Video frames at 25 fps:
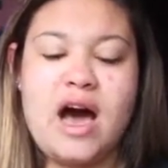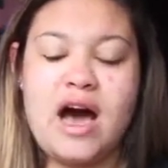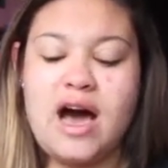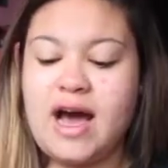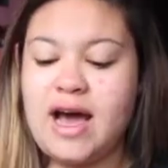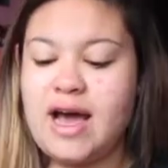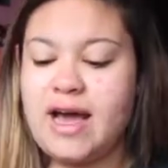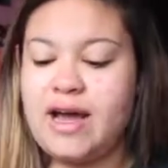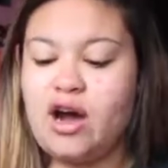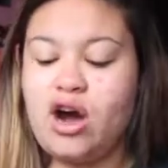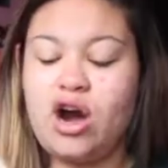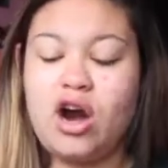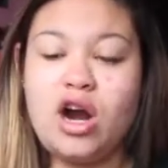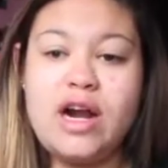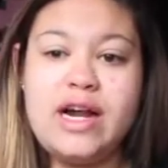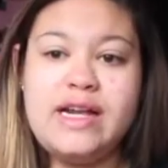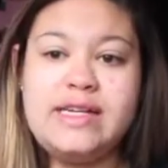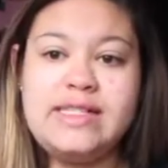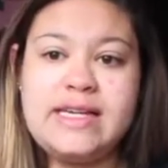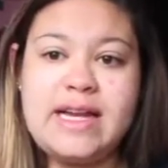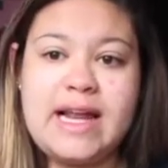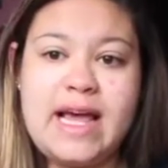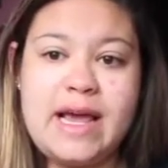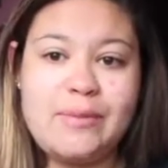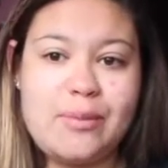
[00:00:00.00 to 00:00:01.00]
I already
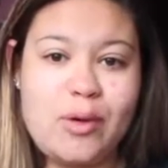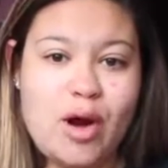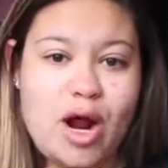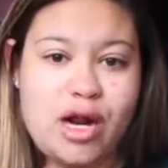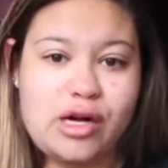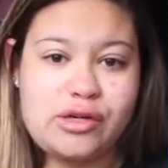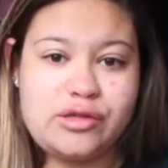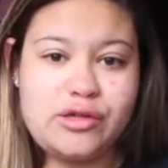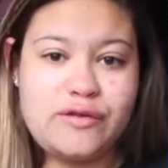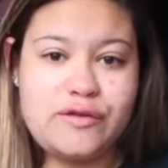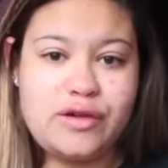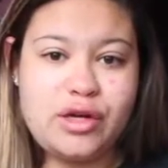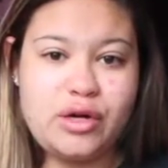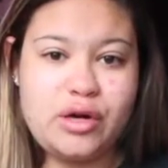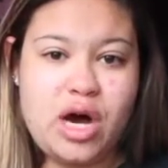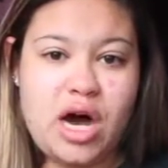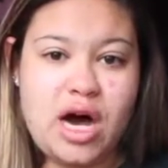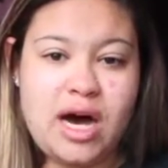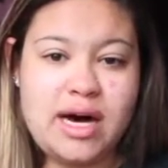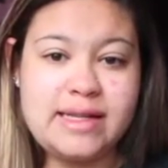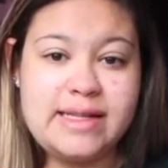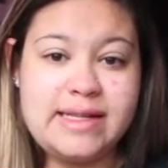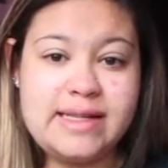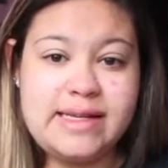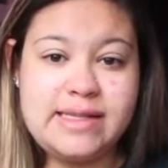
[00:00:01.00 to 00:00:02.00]
did a product review
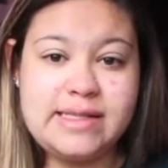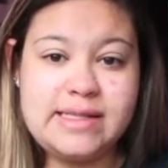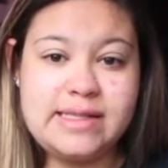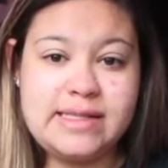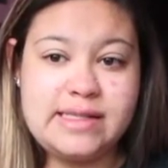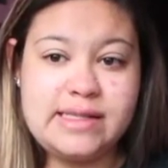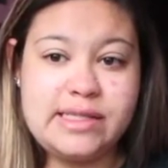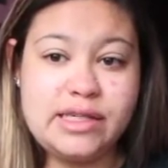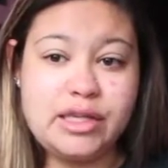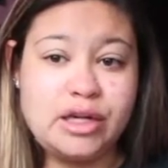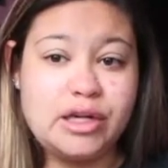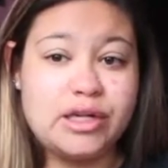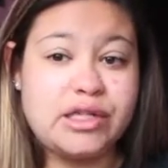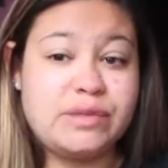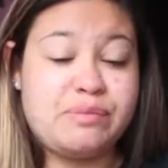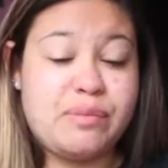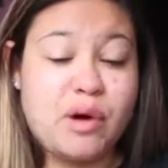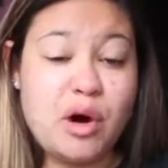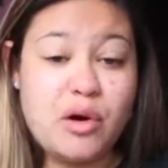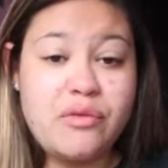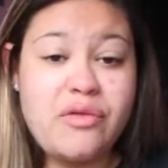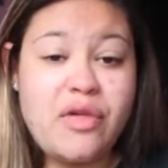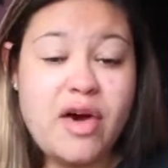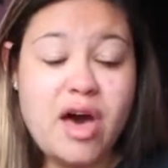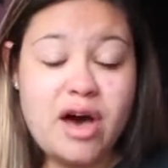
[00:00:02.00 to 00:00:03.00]
on these concealers,
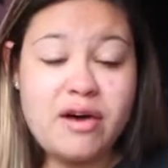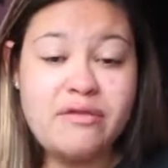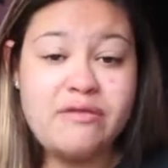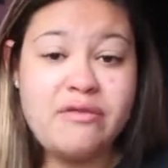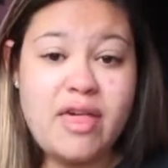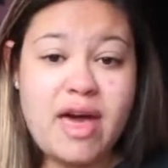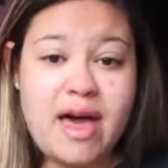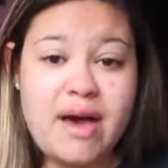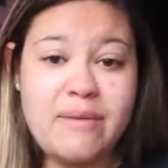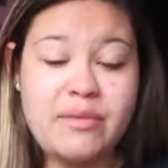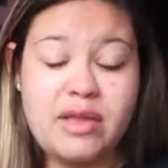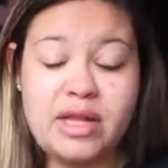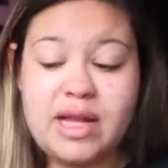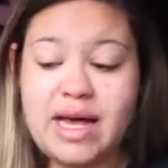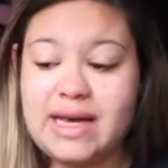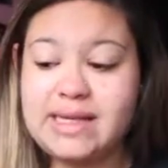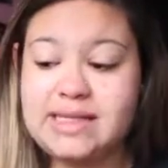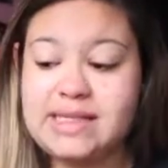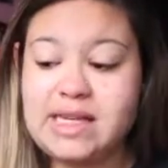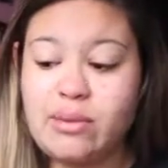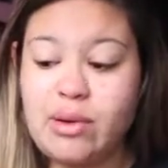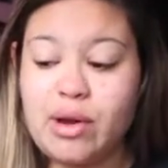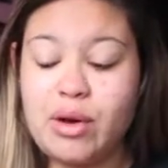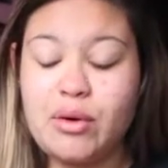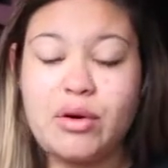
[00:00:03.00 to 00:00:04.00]
both of them, the
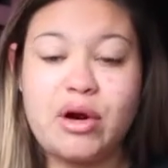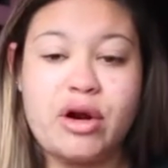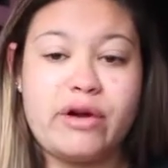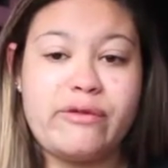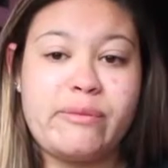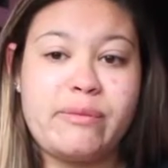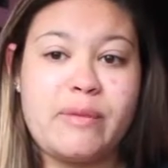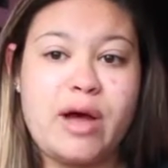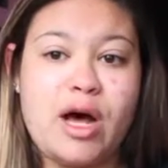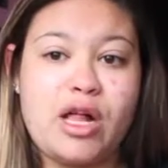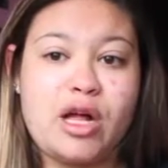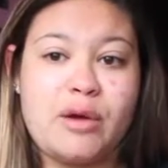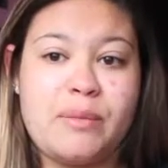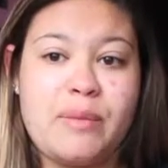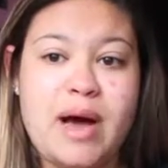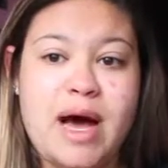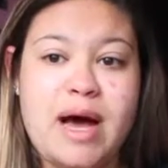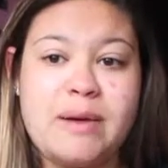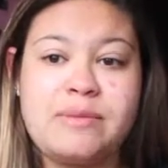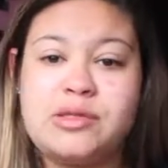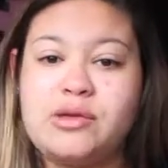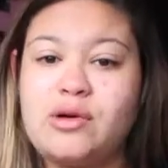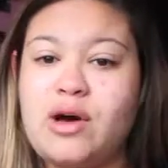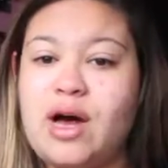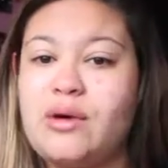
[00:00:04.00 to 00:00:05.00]
last time I ordered from
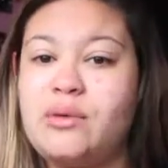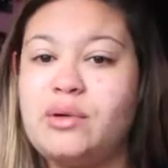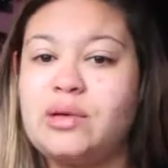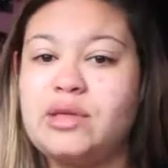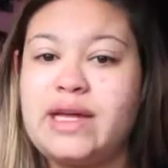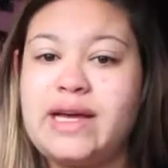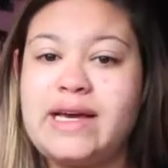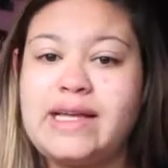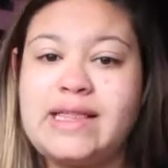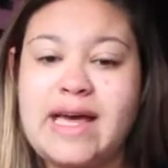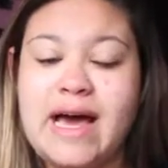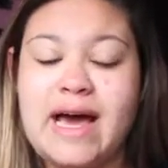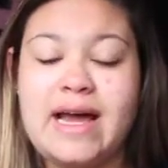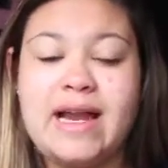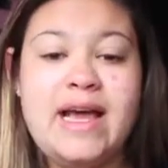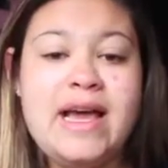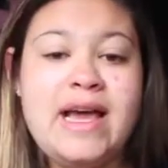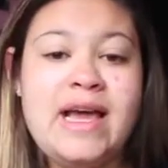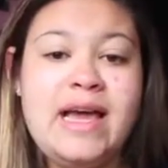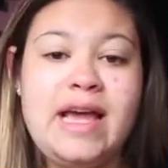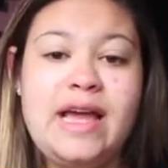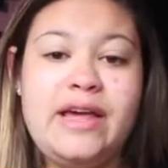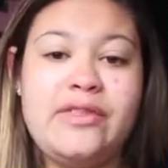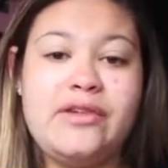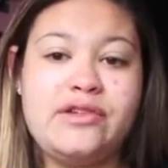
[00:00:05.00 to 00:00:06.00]
Colourpop, so I will link that
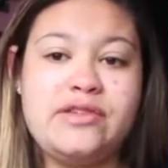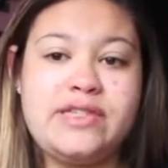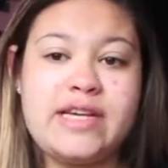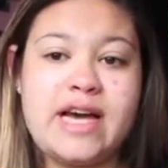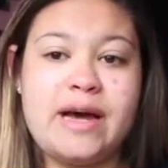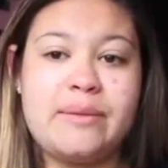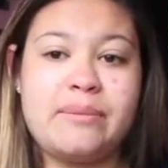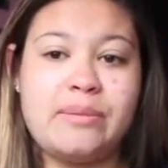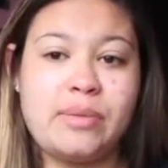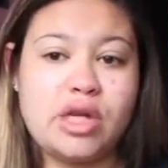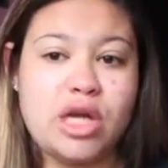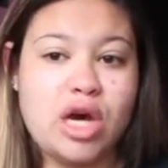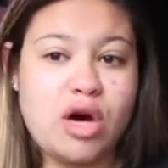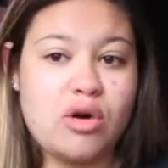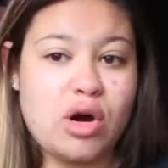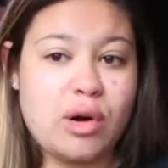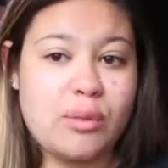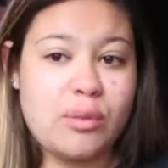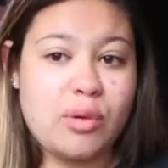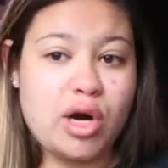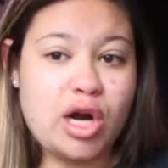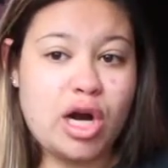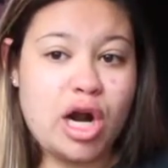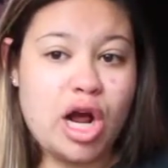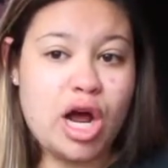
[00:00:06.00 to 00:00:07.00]
either down below or
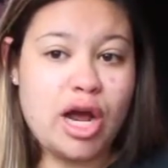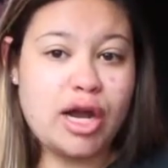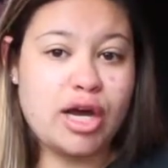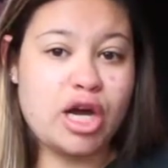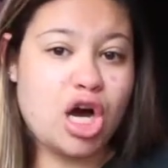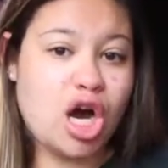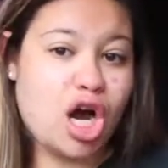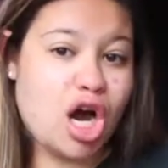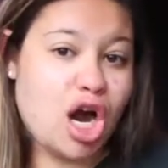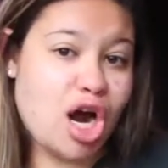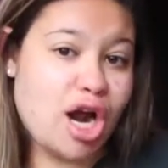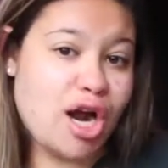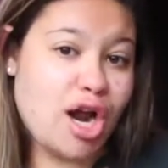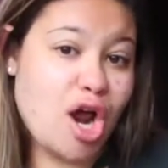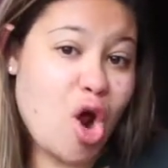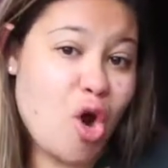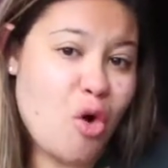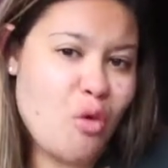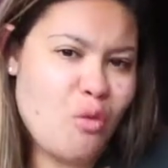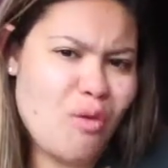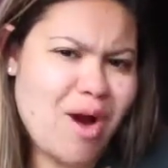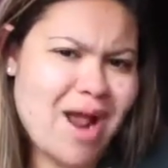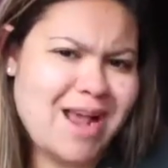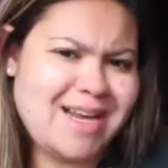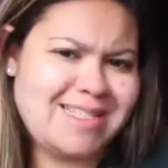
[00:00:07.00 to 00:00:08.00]
put an iCard
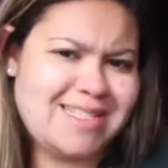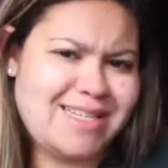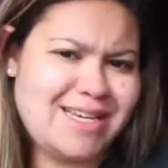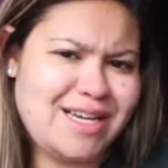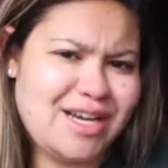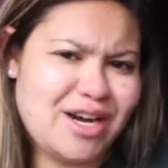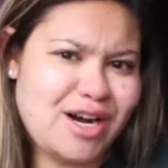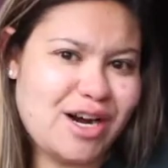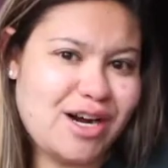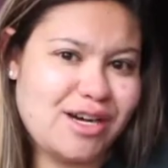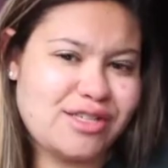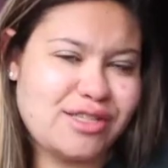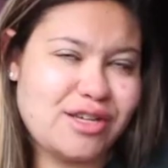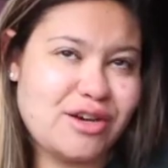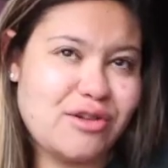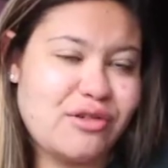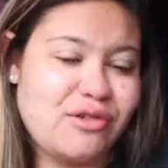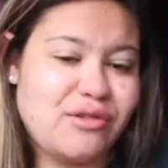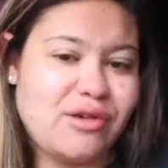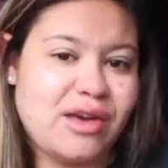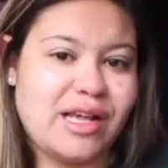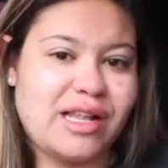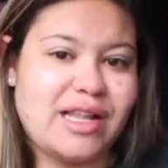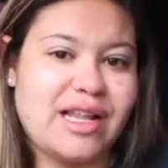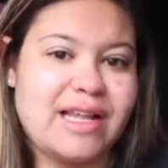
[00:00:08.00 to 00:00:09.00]
right here, so
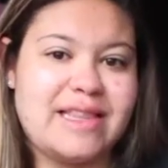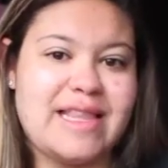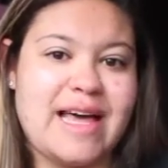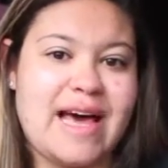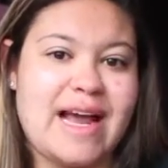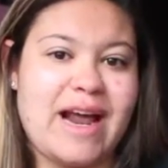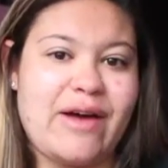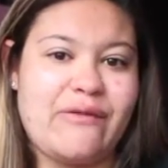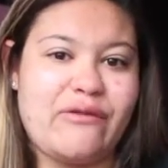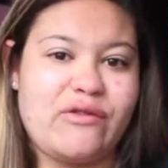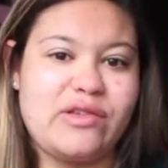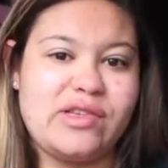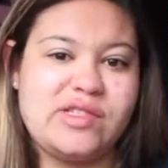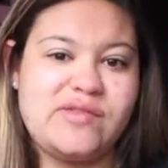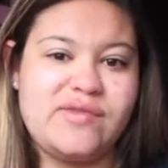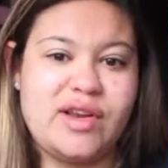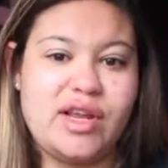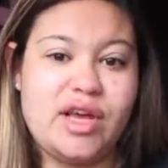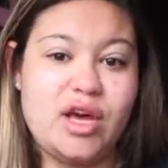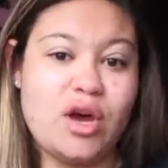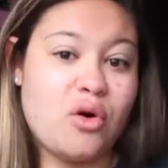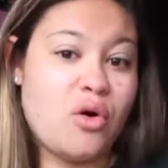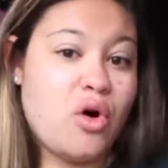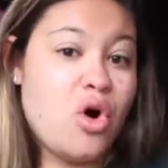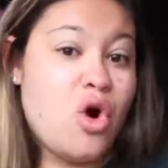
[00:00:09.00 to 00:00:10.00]
you can click that after this
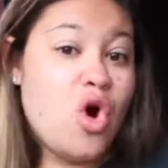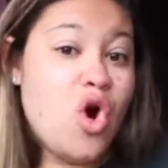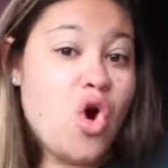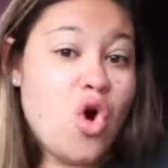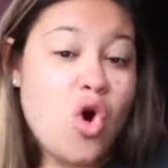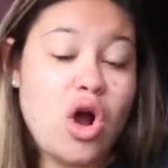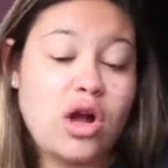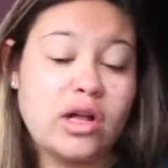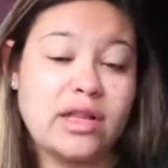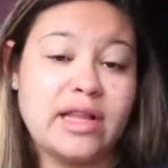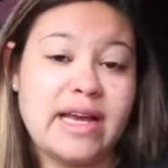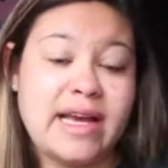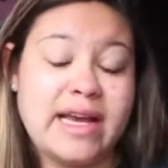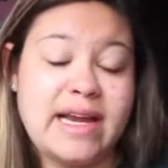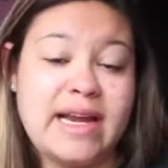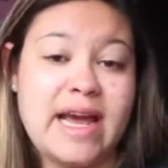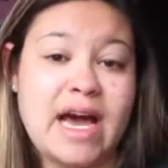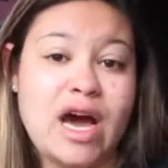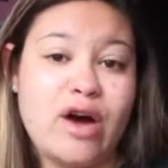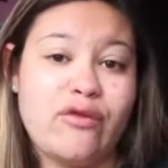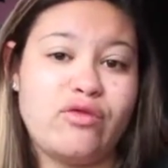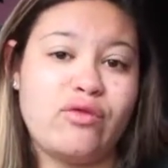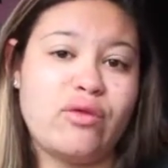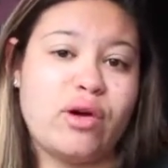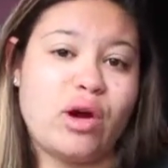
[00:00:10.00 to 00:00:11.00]
video, or click it
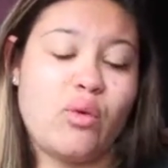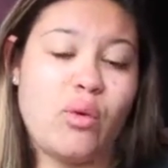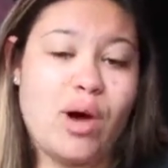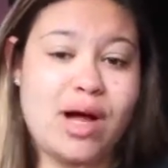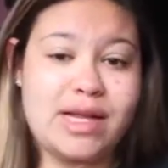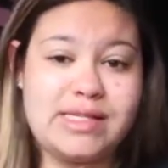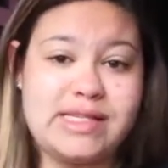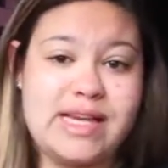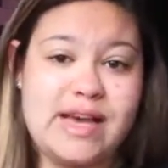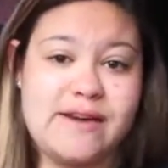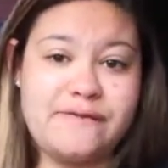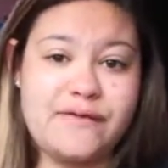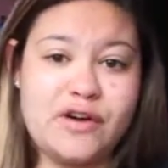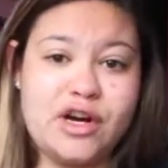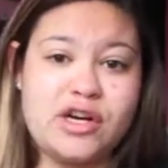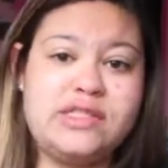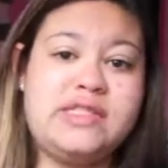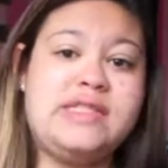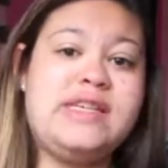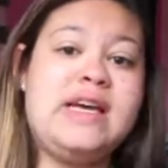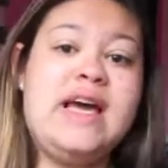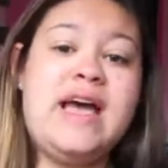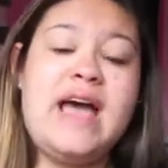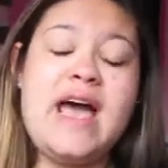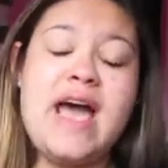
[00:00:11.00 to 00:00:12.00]
now if you want to watch that
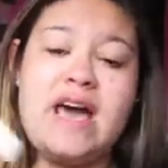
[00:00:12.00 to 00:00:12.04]
first,